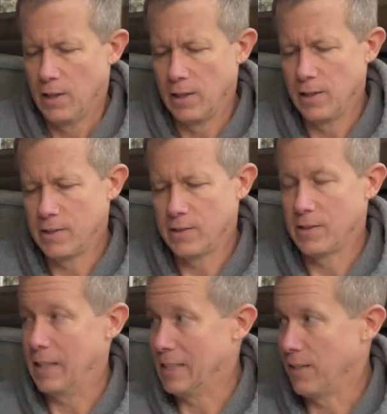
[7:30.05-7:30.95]
And this is a
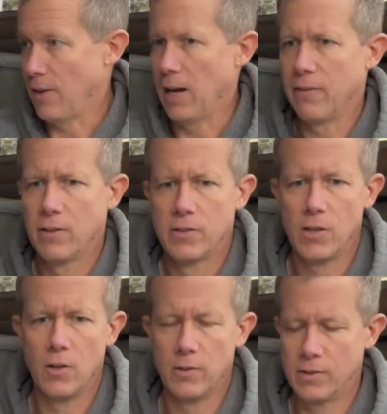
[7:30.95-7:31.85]
65.
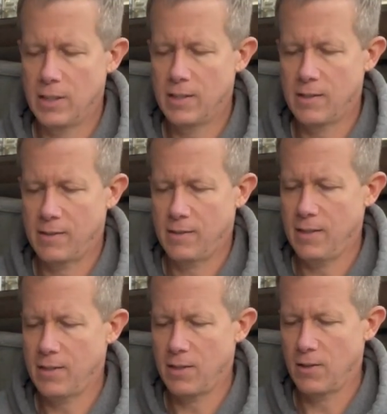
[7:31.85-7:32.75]
So since
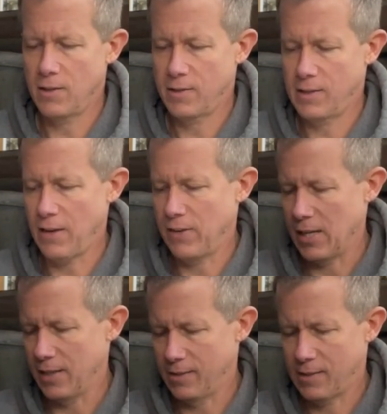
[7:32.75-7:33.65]
the
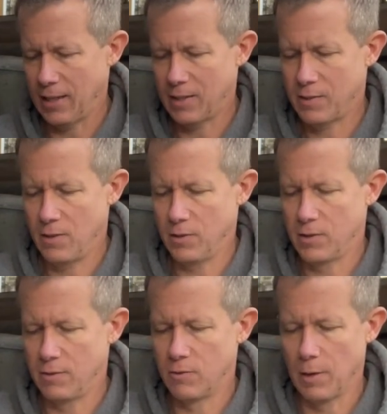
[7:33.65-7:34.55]
70s, those
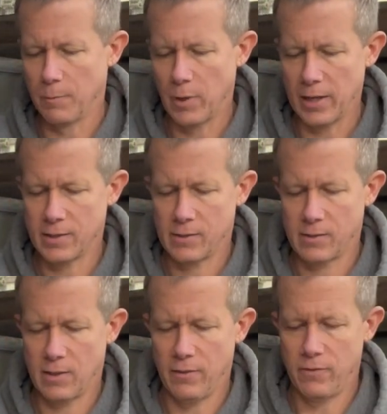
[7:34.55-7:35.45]
drum
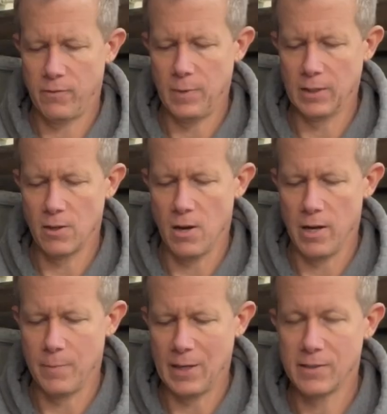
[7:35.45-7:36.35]
brakes have been
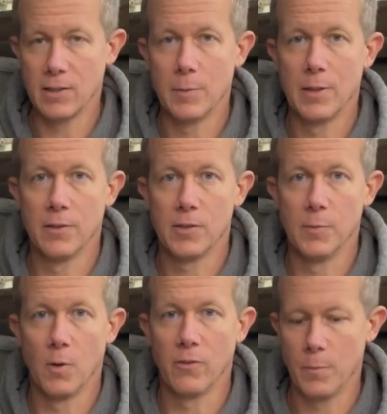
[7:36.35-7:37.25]
gone basically, but there's some
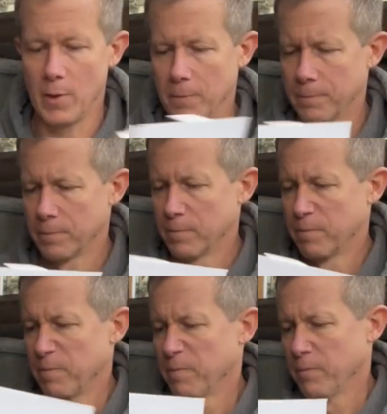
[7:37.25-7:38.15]
more from there.
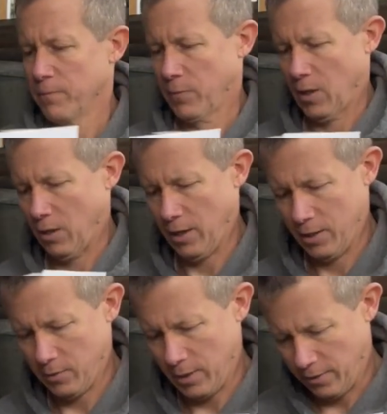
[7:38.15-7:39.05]
All right,
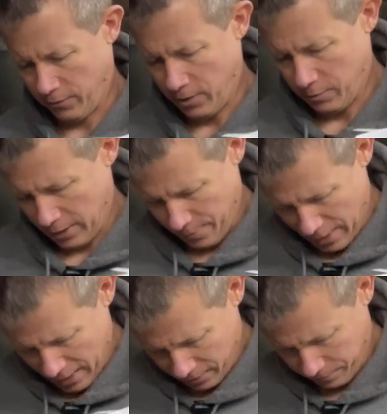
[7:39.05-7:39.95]
so we got front, we got
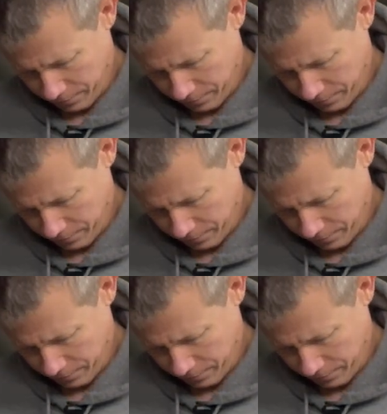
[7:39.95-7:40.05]
back,